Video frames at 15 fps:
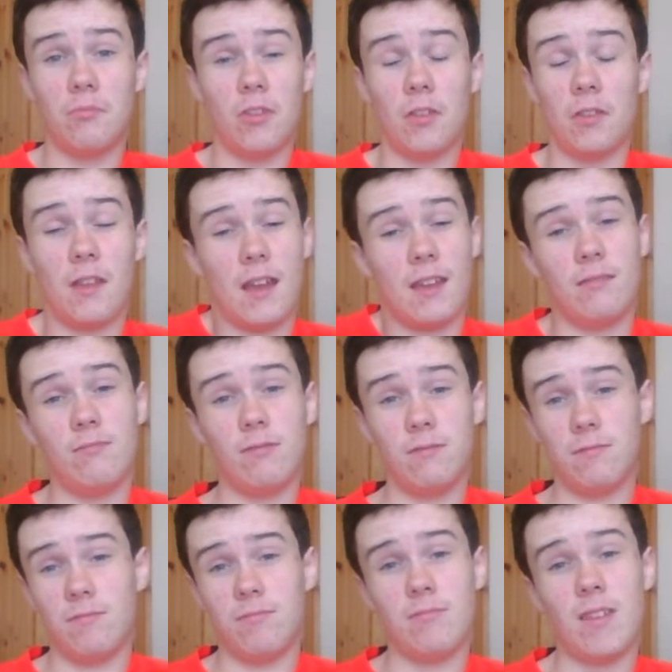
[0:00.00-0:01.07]
I
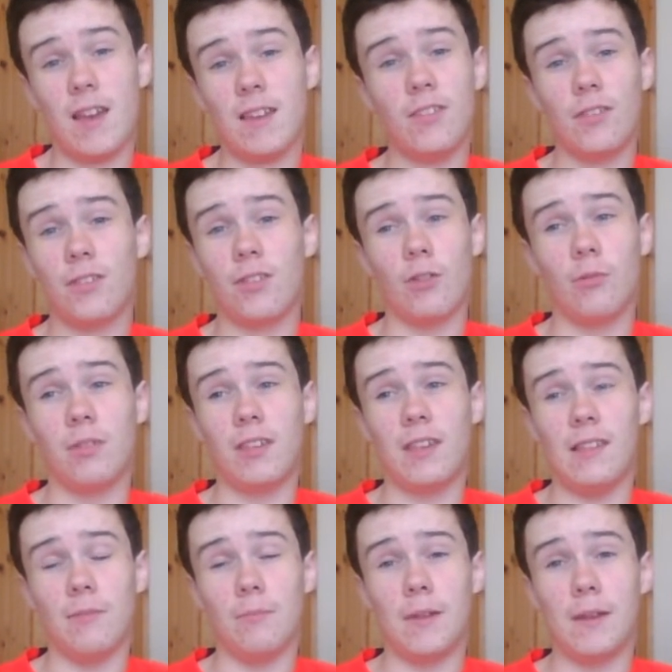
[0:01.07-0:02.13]
just don't
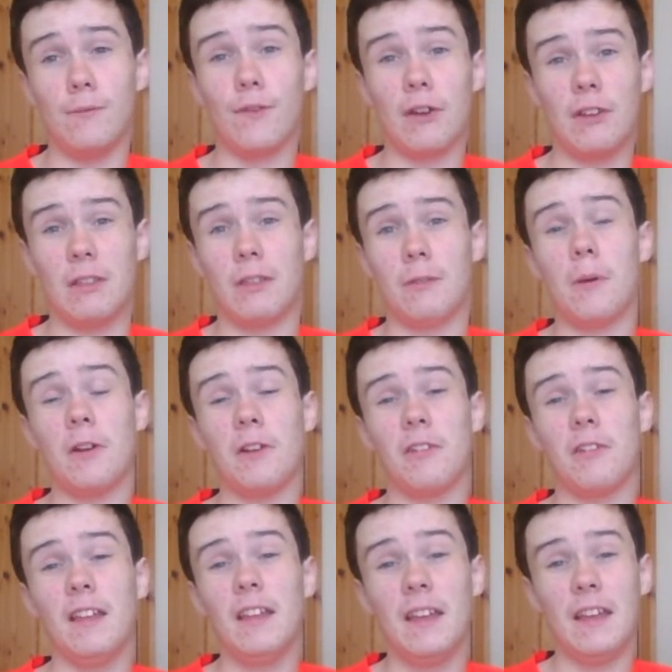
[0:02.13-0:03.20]
see them being very
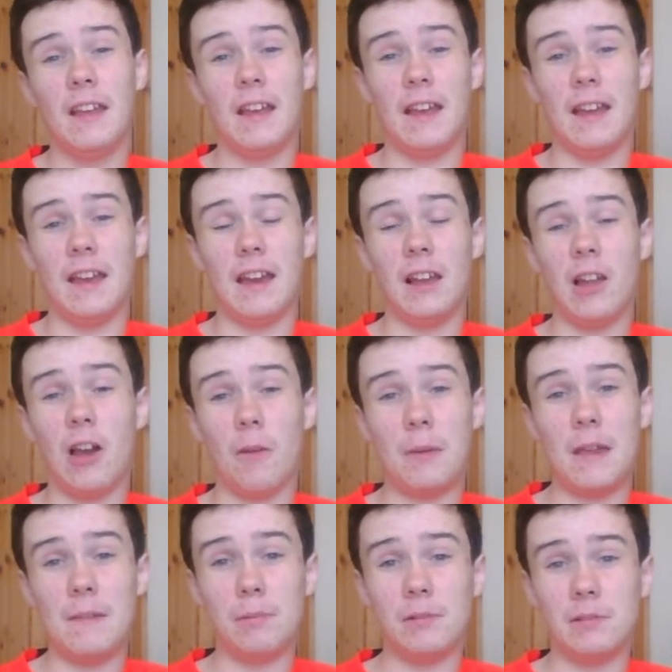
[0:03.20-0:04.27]
inspiring. A lot of
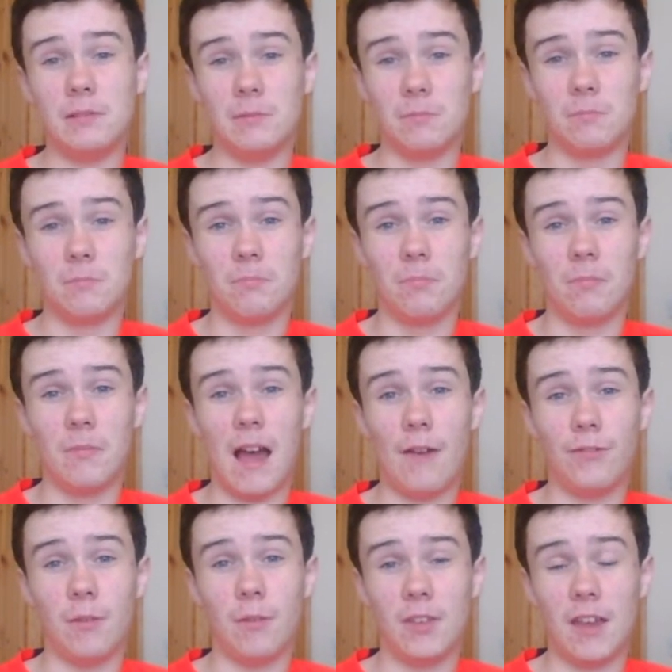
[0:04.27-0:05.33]
people
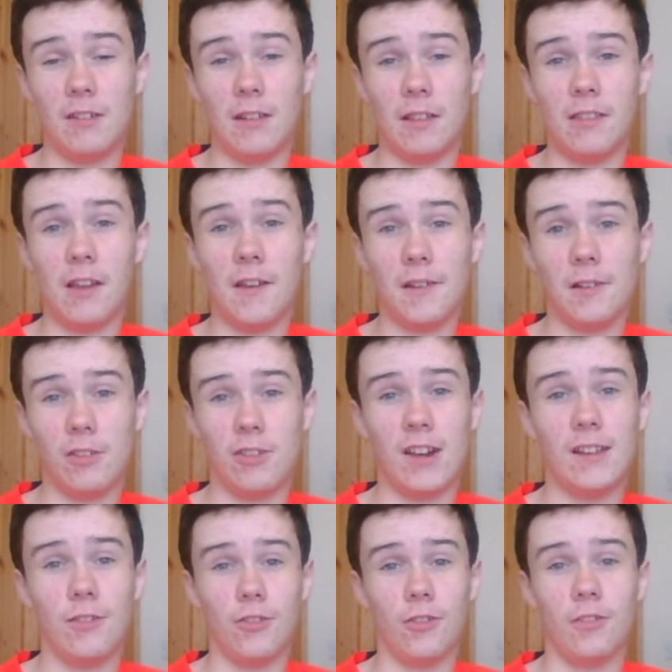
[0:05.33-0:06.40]
have them down as title
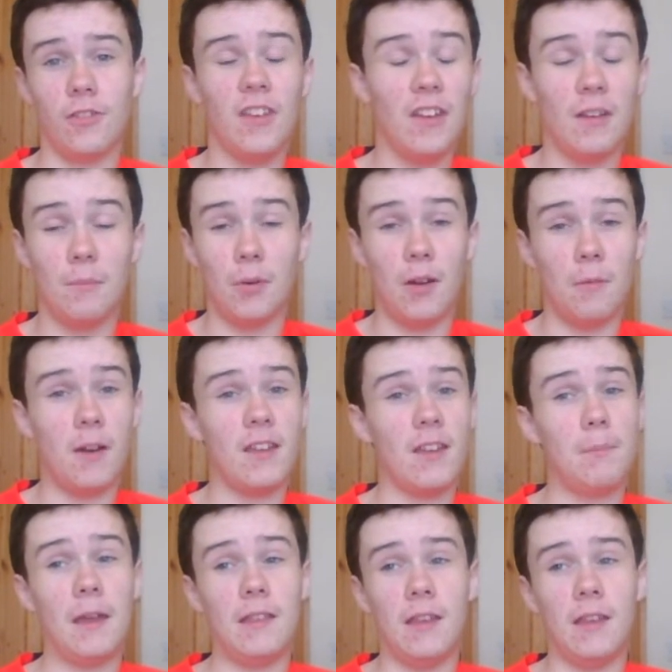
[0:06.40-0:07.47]
challengers, but in my
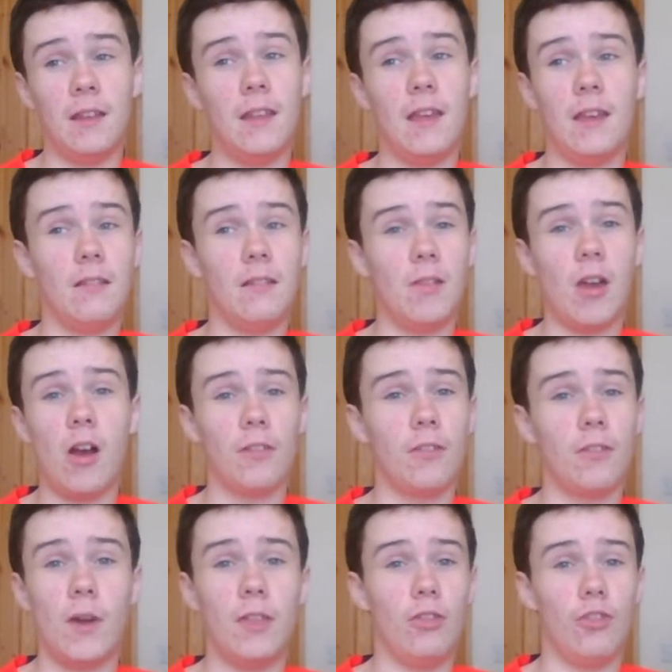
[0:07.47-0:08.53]
opinion,
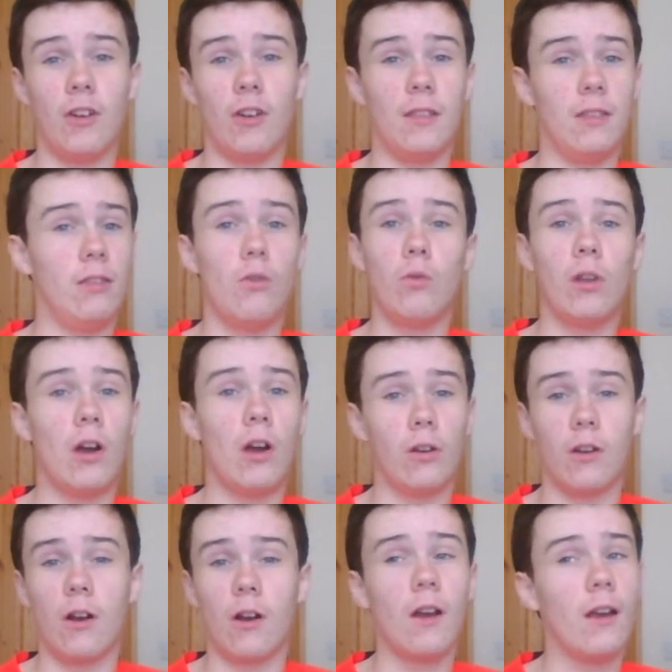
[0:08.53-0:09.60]
Arsene Wenger is no
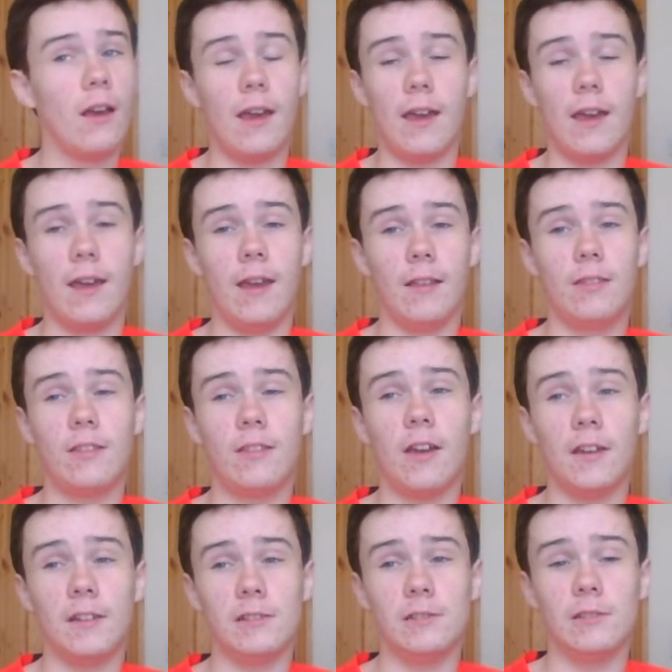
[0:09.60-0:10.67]
longer a
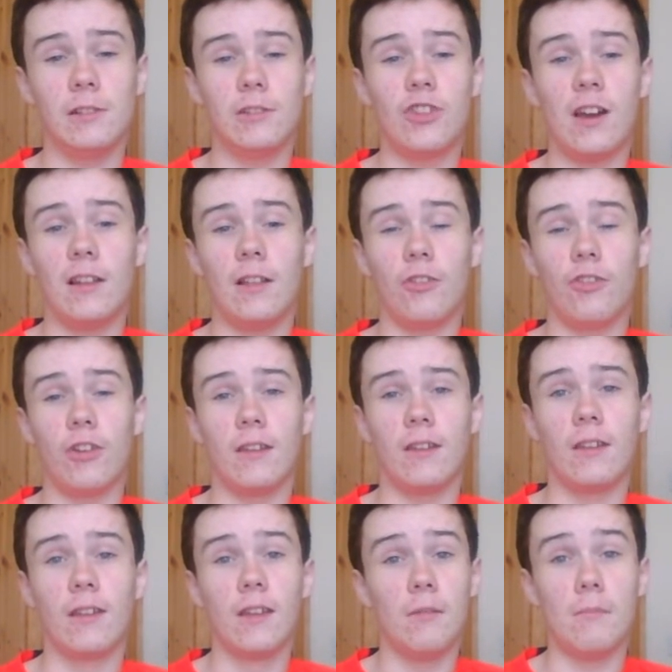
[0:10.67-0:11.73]
title
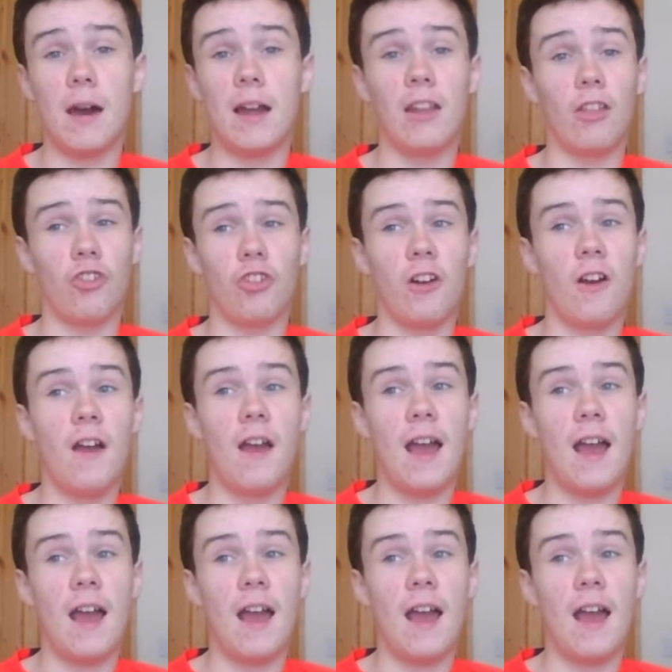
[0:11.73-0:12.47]
challenging manager,